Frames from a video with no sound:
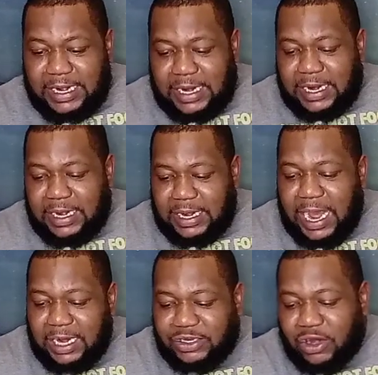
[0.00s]
when
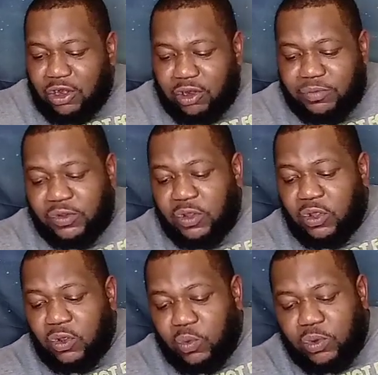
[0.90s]
you're going through what you're
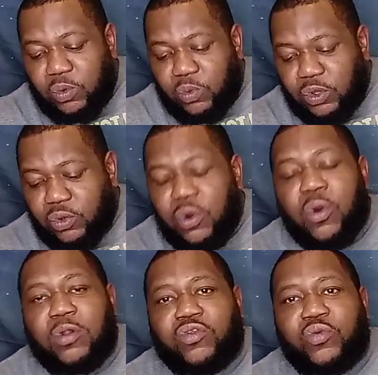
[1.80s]
going through, how you're
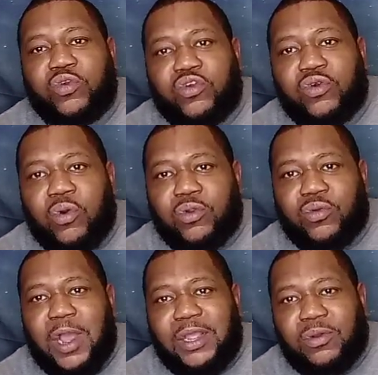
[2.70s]
going through it,
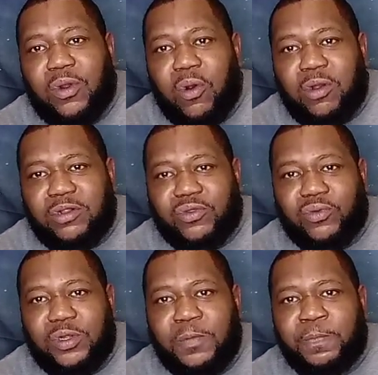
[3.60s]
there's a lot of stuff
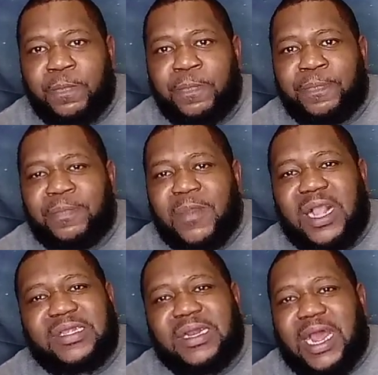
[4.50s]
that plays out in your
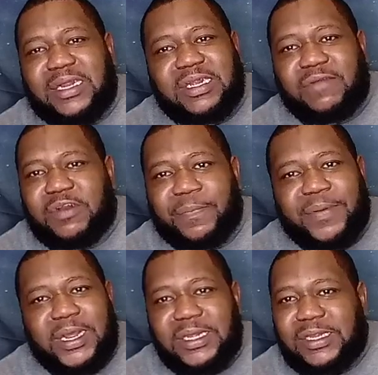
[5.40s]
mind.
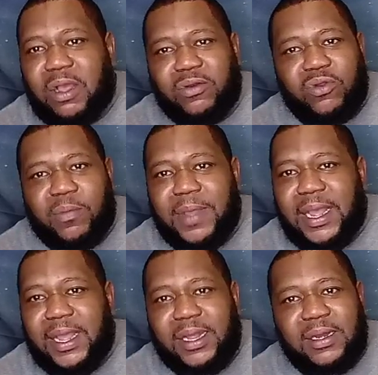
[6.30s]
So you kind of
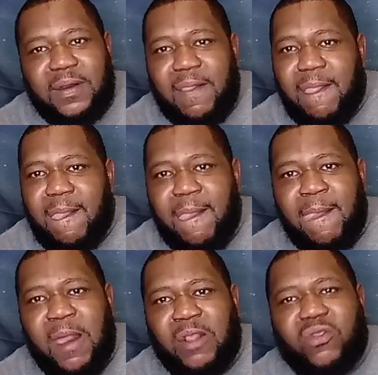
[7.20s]
got to step back
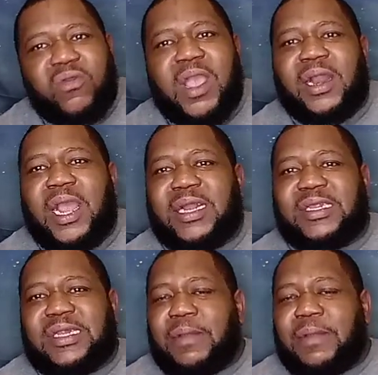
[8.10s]
from everything else